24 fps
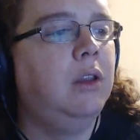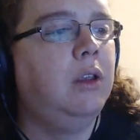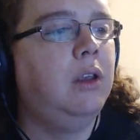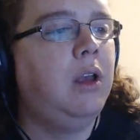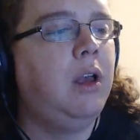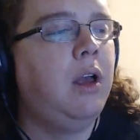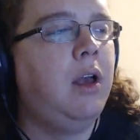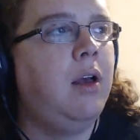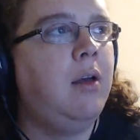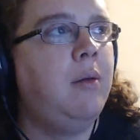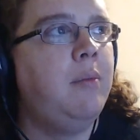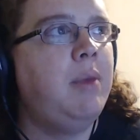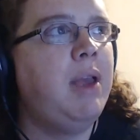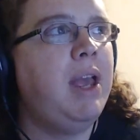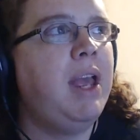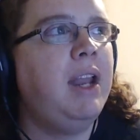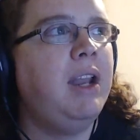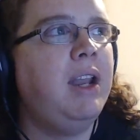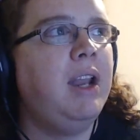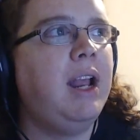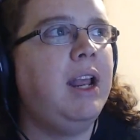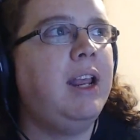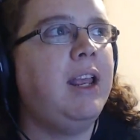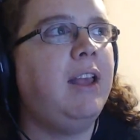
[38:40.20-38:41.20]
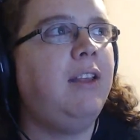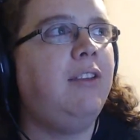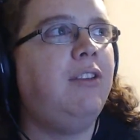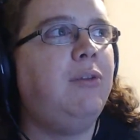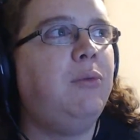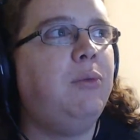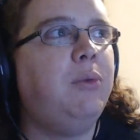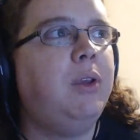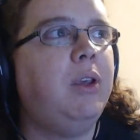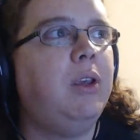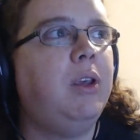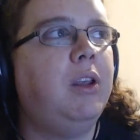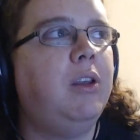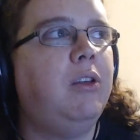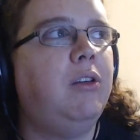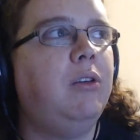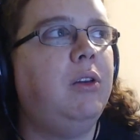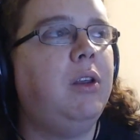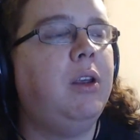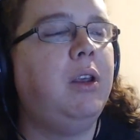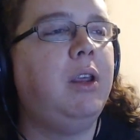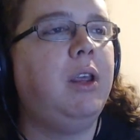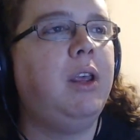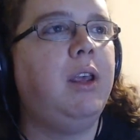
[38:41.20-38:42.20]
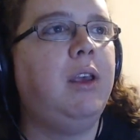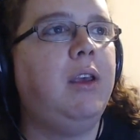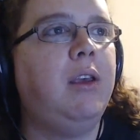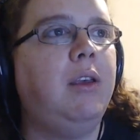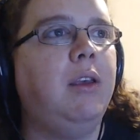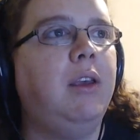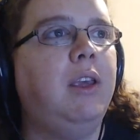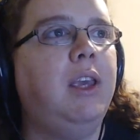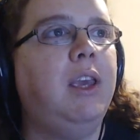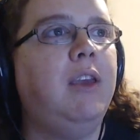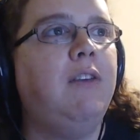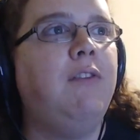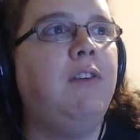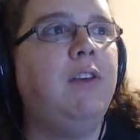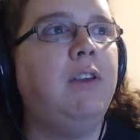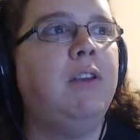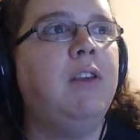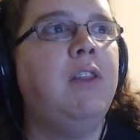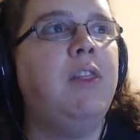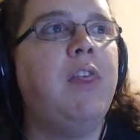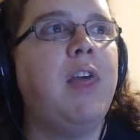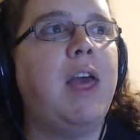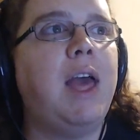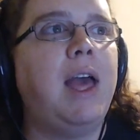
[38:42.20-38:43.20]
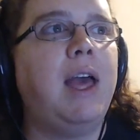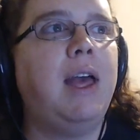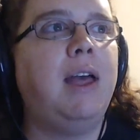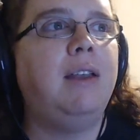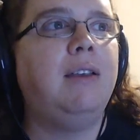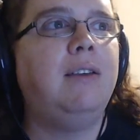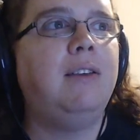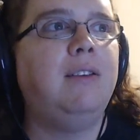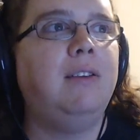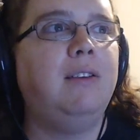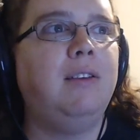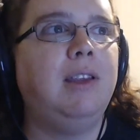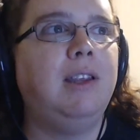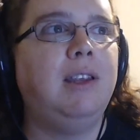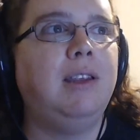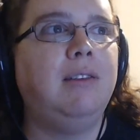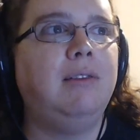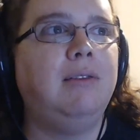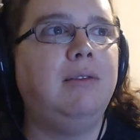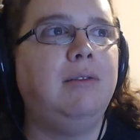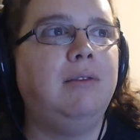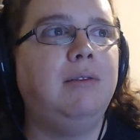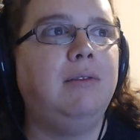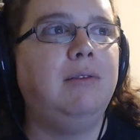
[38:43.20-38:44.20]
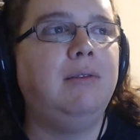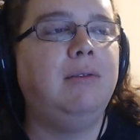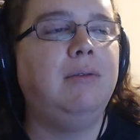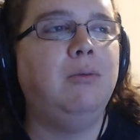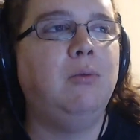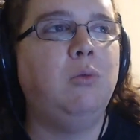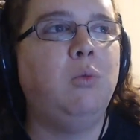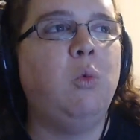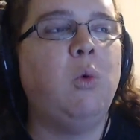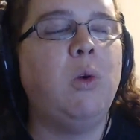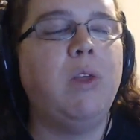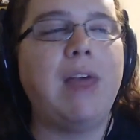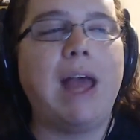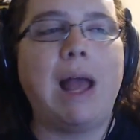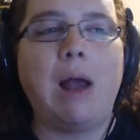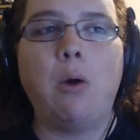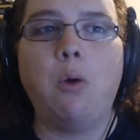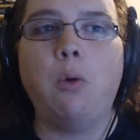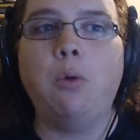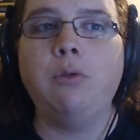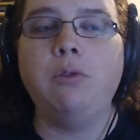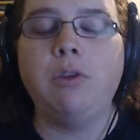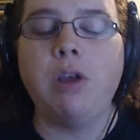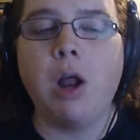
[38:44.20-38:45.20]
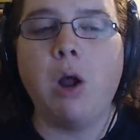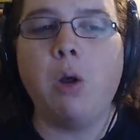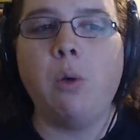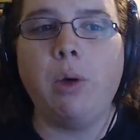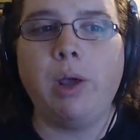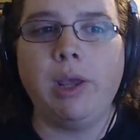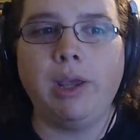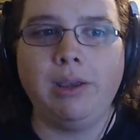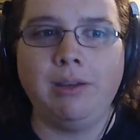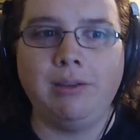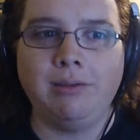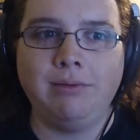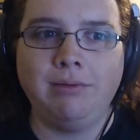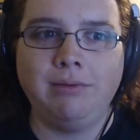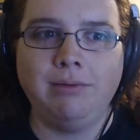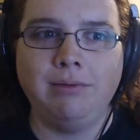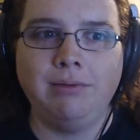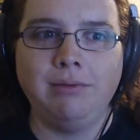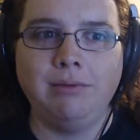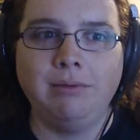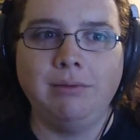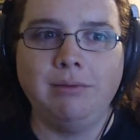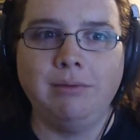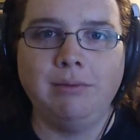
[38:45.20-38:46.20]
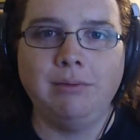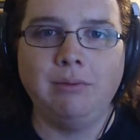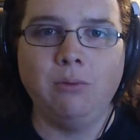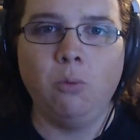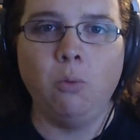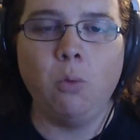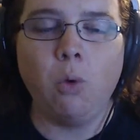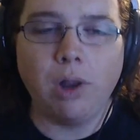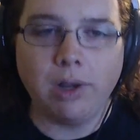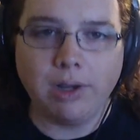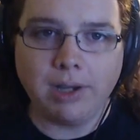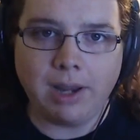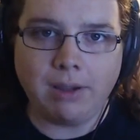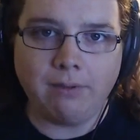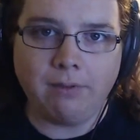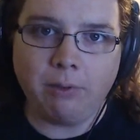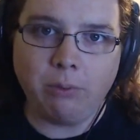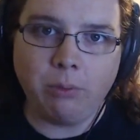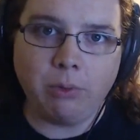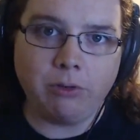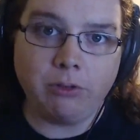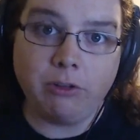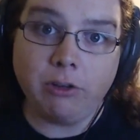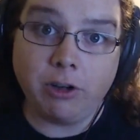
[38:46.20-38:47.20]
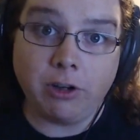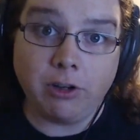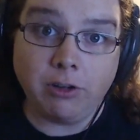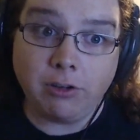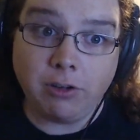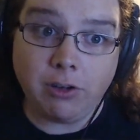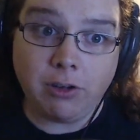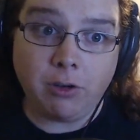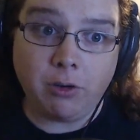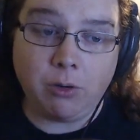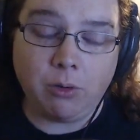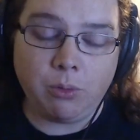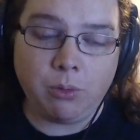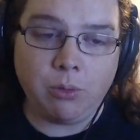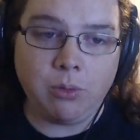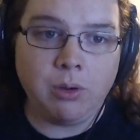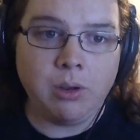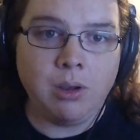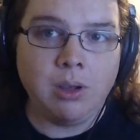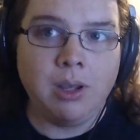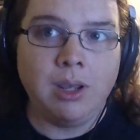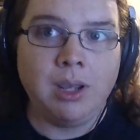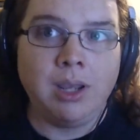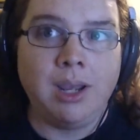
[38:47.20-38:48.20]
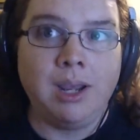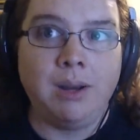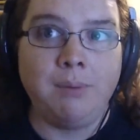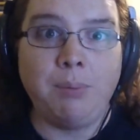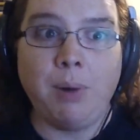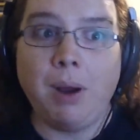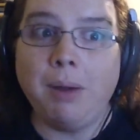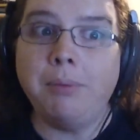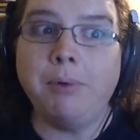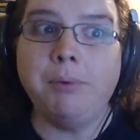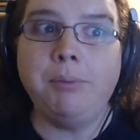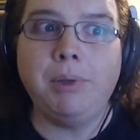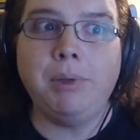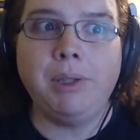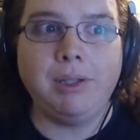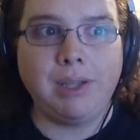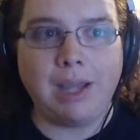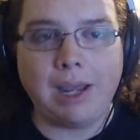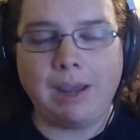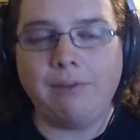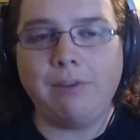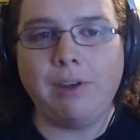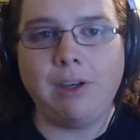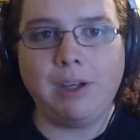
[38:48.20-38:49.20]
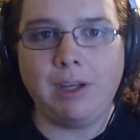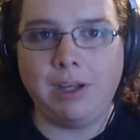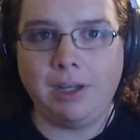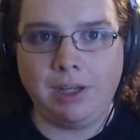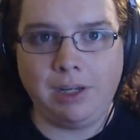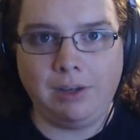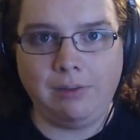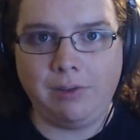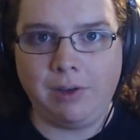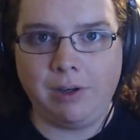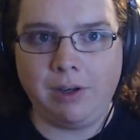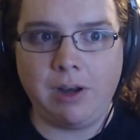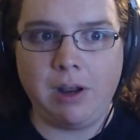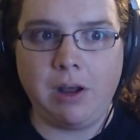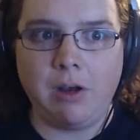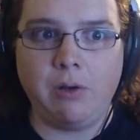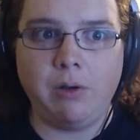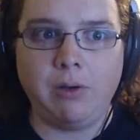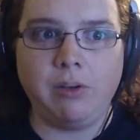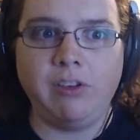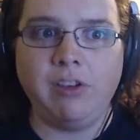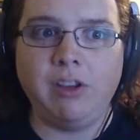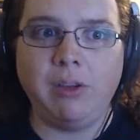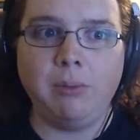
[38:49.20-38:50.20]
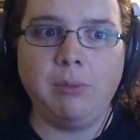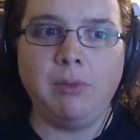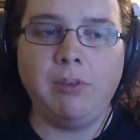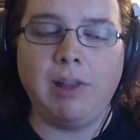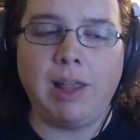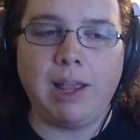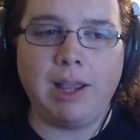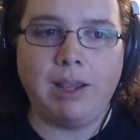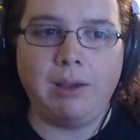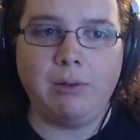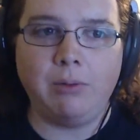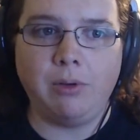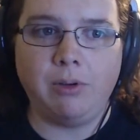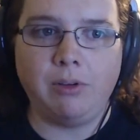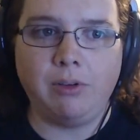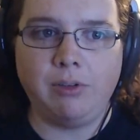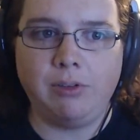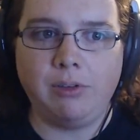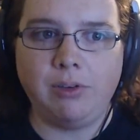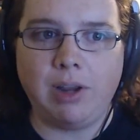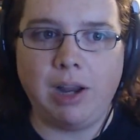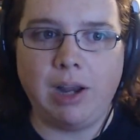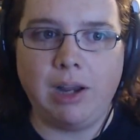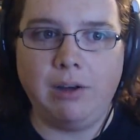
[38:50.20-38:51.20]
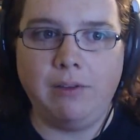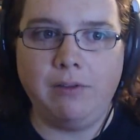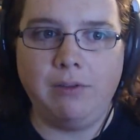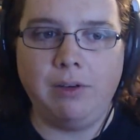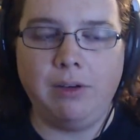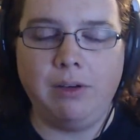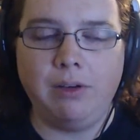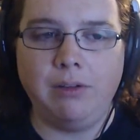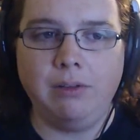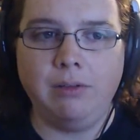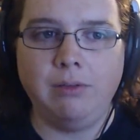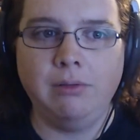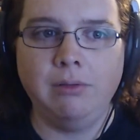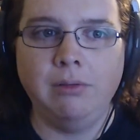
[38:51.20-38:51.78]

And I guess given that without knowing what David was going to do, and probably David didn't even know, it seems like it was kind of a